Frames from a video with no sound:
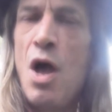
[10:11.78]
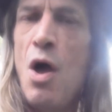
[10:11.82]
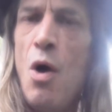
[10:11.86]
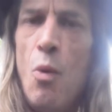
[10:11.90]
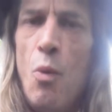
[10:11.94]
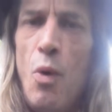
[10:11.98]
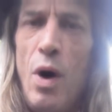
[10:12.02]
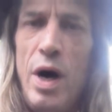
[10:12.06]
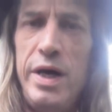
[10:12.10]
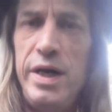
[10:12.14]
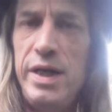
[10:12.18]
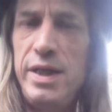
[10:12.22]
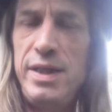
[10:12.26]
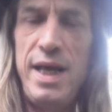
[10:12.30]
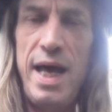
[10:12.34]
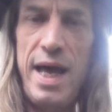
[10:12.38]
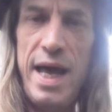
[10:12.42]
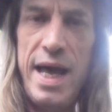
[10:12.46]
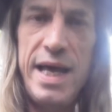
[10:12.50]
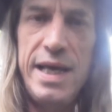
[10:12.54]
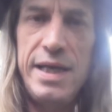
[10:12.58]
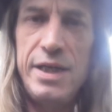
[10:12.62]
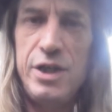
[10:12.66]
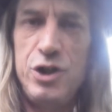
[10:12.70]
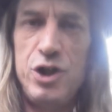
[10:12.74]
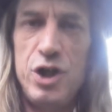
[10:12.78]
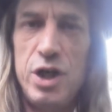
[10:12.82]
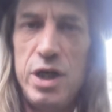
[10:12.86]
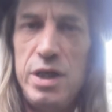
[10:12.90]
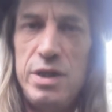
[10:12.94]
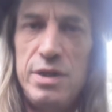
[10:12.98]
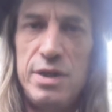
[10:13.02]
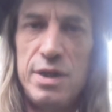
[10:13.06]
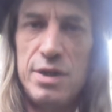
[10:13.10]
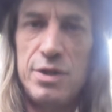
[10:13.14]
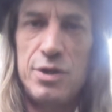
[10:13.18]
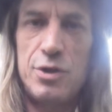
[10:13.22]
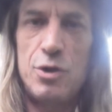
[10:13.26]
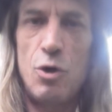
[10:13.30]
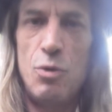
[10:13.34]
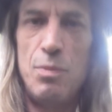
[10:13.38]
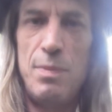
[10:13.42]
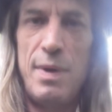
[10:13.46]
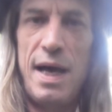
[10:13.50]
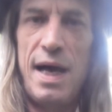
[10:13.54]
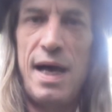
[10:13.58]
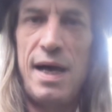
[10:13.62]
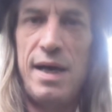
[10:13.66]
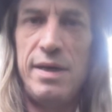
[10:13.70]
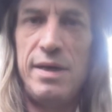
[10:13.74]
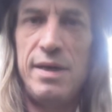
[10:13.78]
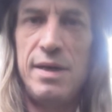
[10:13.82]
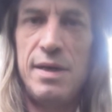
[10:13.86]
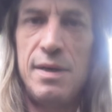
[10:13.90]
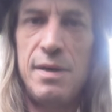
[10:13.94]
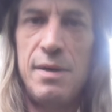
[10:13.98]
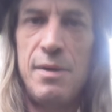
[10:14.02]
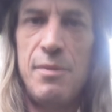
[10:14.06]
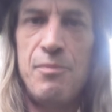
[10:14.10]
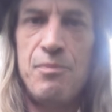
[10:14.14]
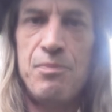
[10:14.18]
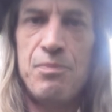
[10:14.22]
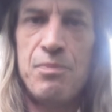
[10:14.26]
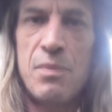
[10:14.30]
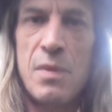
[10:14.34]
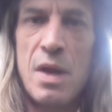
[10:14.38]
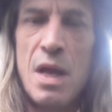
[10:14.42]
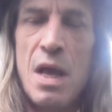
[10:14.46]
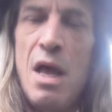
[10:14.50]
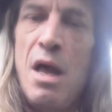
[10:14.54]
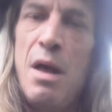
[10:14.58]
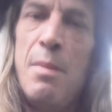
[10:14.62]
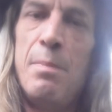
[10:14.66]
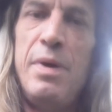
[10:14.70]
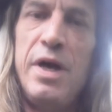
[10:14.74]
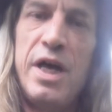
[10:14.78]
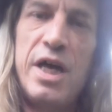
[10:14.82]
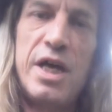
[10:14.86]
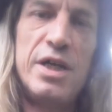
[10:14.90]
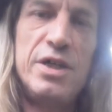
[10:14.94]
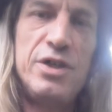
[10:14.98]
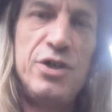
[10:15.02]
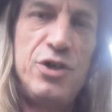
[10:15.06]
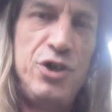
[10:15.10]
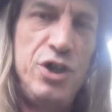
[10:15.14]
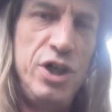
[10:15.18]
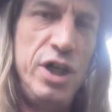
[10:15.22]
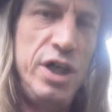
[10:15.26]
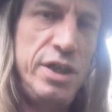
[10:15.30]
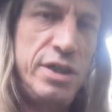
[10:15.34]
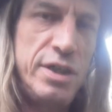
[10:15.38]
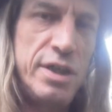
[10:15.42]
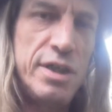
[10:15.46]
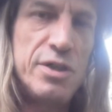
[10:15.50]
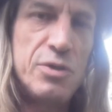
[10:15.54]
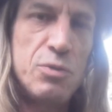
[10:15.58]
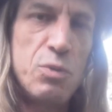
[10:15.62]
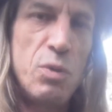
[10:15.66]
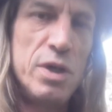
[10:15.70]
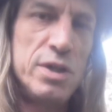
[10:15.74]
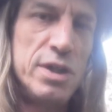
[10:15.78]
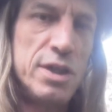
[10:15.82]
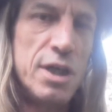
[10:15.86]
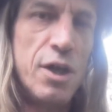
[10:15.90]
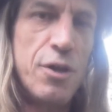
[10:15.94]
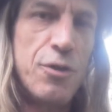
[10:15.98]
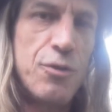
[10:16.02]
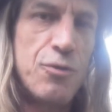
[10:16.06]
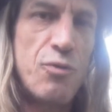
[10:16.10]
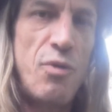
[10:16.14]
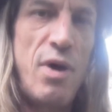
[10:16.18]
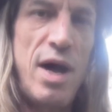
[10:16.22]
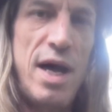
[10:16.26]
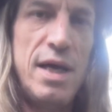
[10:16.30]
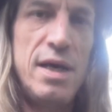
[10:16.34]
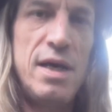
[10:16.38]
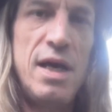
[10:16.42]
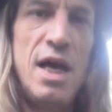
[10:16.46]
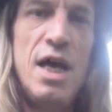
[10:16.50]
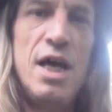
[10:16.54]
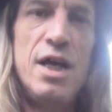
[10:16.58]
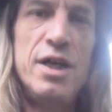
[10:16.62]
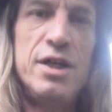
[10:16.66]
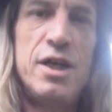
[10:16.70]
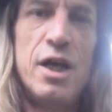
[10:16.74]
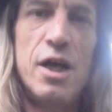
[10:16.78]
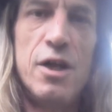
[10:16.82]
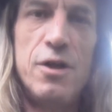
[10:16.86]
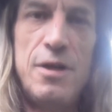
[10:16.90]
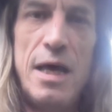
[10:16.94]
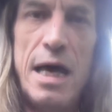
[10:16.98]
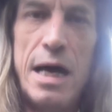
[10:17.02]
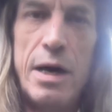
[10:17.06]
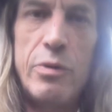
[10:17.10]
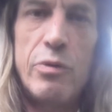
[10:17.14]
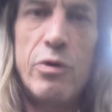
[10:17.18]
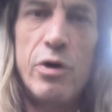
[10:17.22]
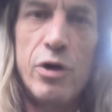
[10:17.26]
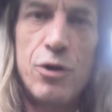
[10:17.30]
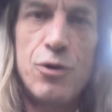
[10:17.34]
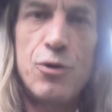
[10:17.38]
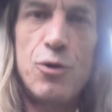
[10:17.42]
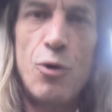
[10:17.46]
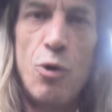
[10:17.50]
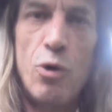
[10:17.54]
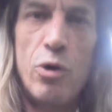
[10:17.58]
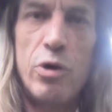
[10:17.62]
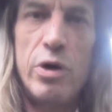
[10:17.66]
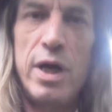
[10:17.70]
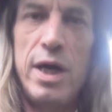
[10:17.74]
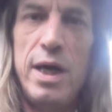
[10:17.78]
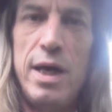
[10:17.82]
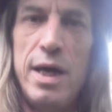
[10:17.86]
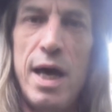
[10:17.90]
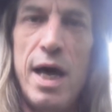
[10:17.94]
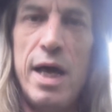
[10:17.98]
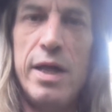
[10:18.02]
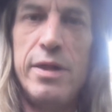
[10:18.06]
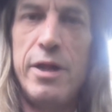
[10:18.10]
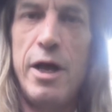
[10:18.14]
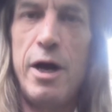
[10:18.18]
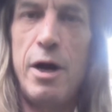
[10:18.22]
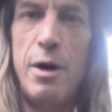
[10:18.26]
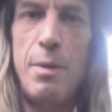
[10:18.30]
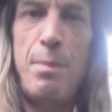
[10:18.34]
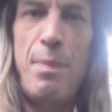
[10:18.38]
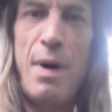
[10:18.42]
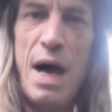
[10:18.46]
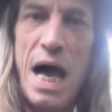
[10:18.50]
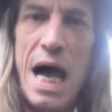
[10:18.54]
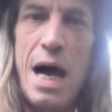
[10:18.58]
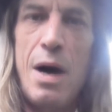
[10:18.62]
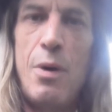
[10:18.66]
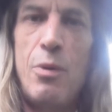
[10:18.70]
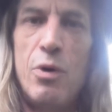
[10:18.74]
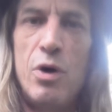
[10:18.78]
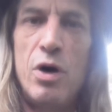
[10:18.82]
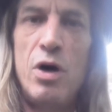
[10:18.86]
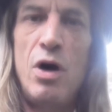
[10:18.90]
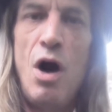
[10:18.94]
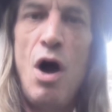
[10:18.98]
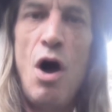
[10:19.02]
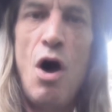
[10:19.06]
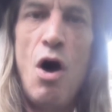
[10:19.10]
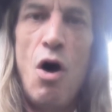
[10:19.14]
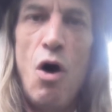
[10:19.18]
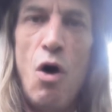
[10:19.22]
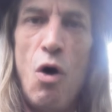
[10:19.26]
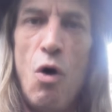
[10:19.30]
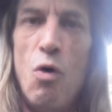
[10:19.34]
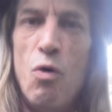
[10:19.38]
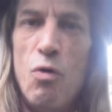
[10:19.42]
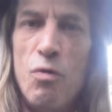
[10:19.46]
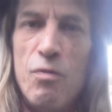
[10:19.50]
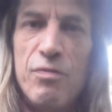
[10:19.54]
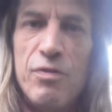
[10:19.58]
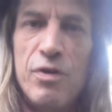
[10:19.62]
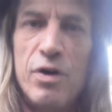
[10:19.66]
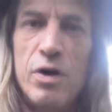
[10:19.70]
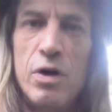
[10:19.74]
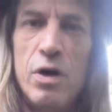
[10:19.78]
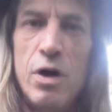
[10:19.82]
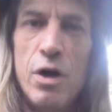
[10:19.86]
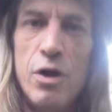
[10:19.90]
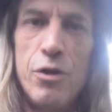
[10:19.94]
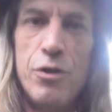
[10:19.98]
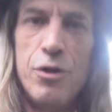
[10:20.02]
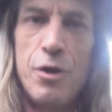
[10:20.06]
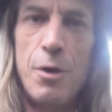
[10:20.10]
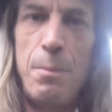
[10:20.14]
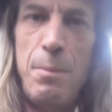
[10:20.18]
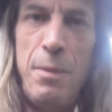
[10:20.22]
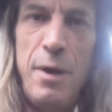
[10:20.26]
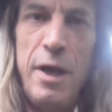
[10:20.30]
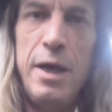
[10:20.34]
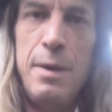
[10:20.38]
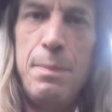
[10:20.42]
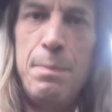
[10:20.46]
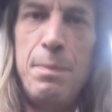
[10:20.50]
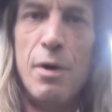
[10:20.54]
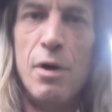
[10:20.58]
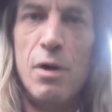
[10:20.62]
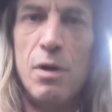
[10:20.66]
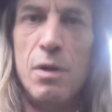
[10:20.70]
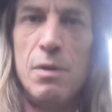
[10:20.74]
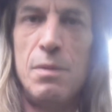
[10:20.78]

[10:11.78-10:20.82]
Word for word: Why did they hate Jesus so bad? Because Jesus was a threat to their authority and their power over the people.